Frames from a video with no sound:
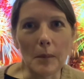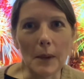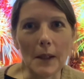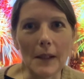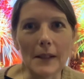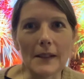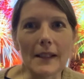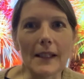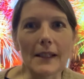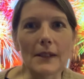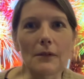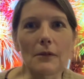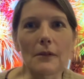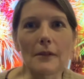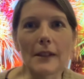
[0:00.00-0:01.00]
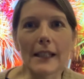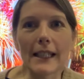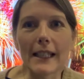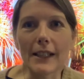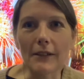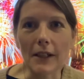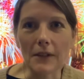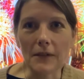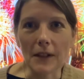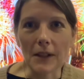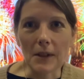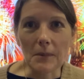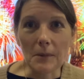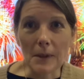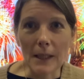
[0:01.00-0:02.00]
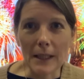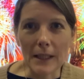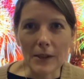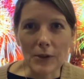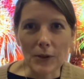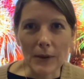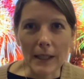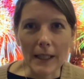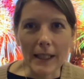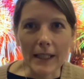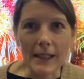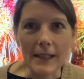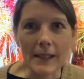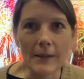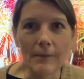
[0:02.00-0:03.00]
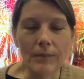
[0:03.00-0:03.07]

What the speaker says: because it's really great fun. I'm really enjoying it.